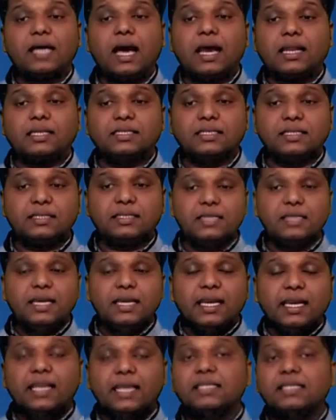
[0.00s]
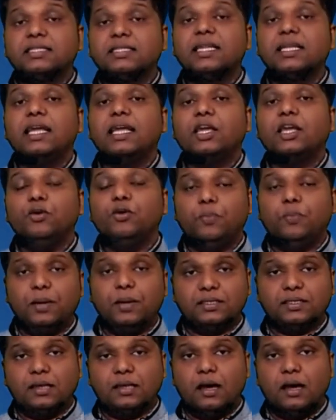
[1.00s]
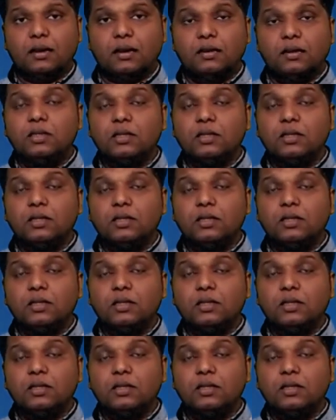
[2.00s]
RHS? It is 3q plus r.